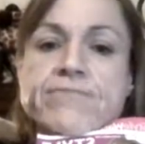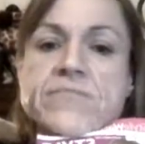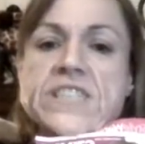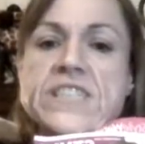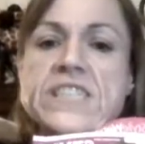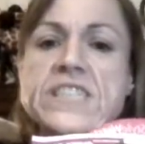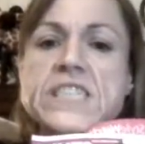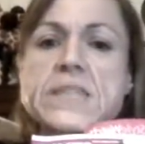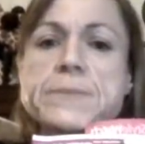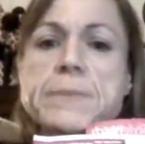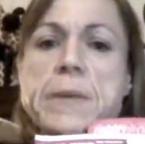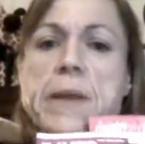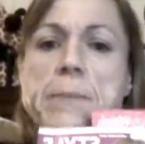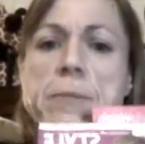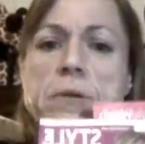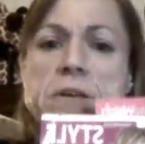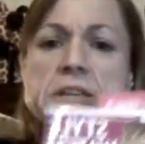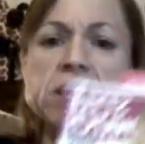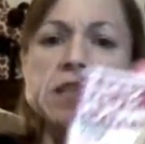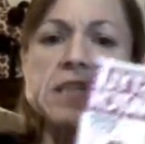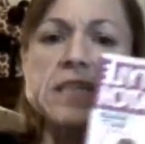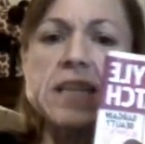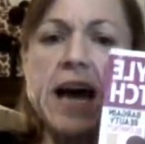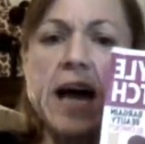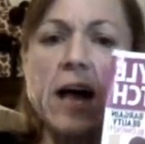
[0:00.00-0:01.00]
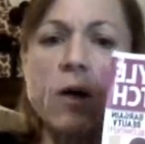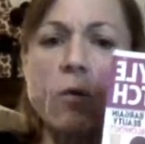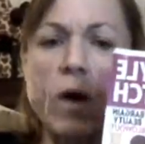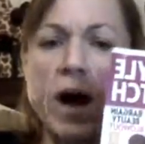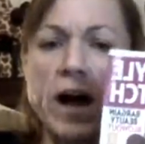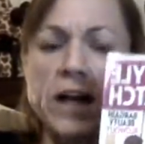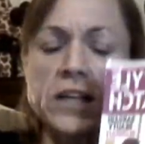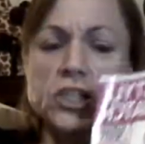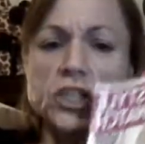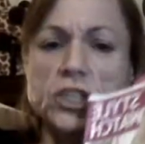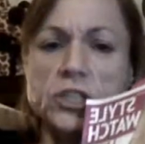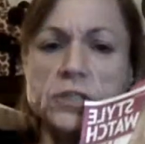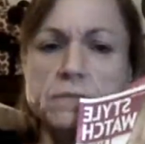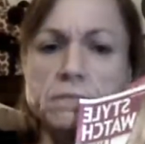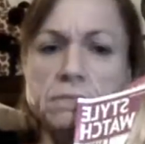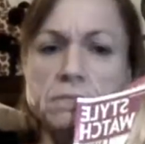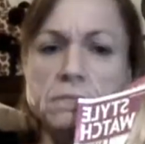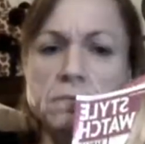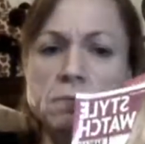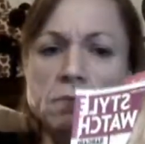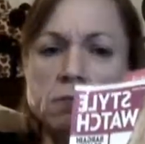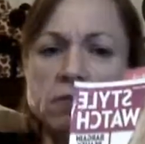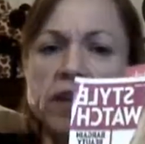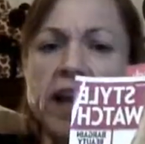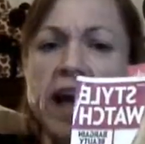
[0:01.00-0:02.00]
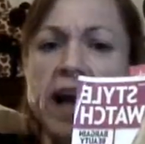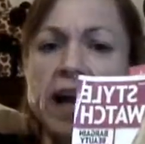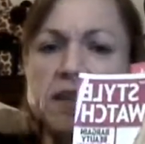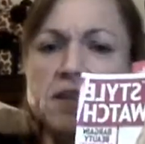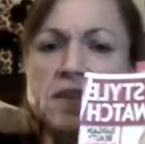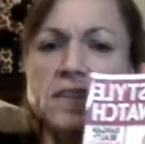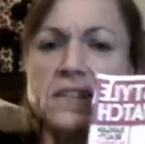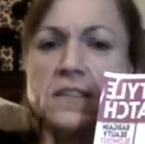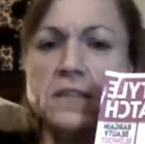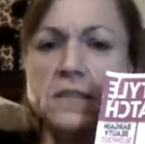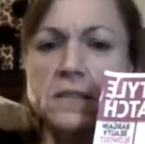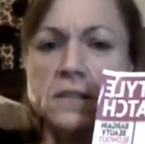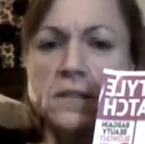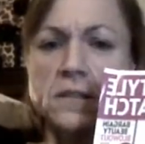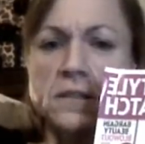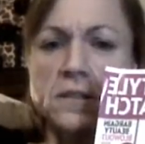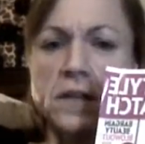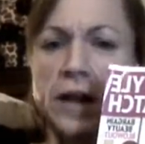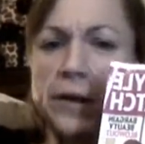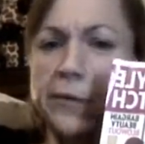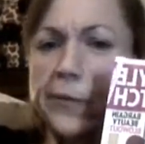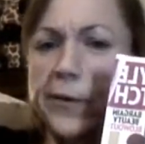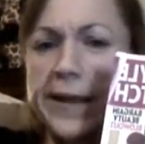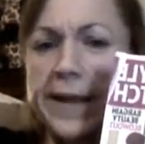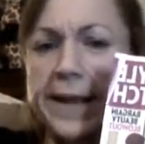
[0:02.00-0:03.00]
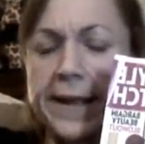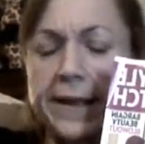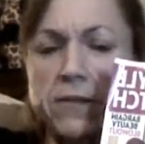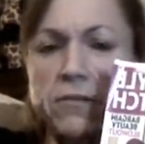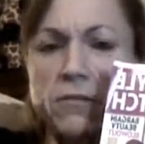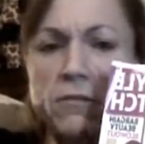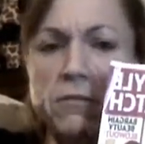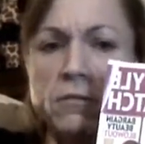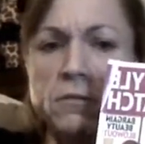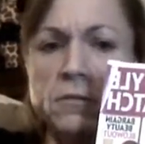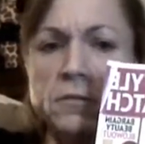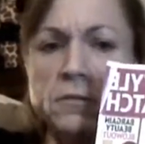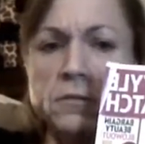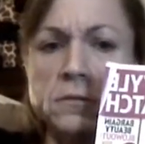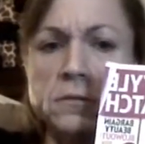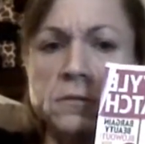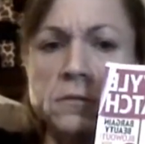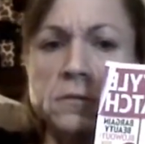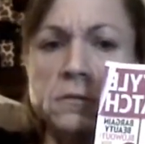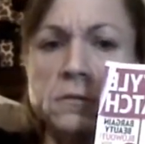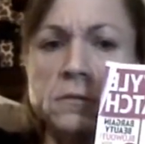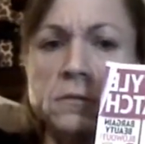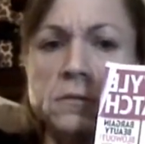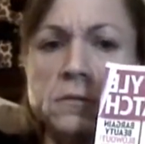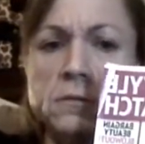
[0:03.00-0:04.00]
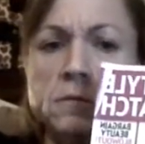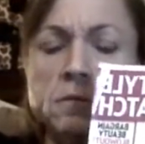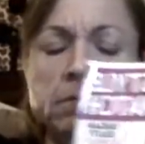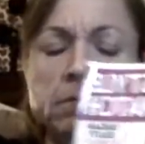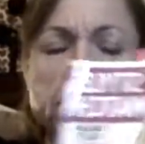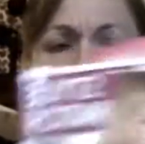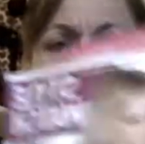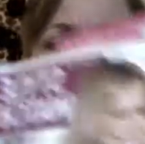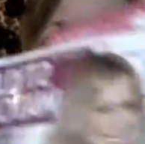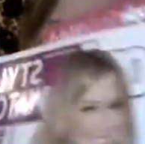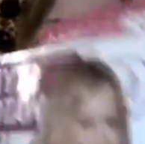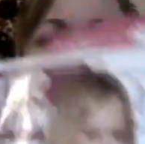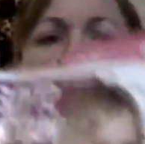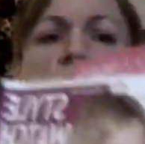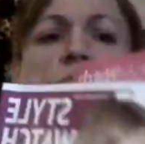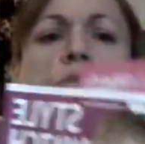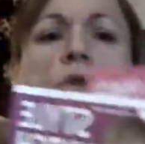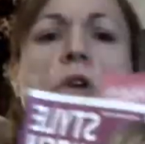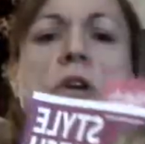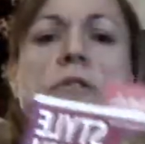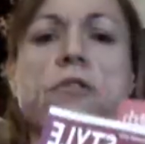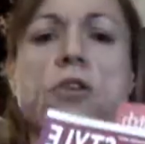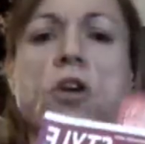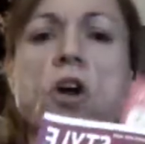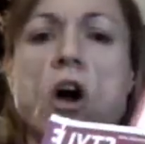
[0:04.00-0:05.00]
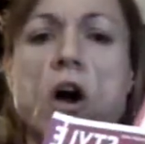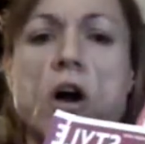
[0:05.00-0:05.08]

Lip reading: This is People's Style Watch. Yes, read it. There's this wonderful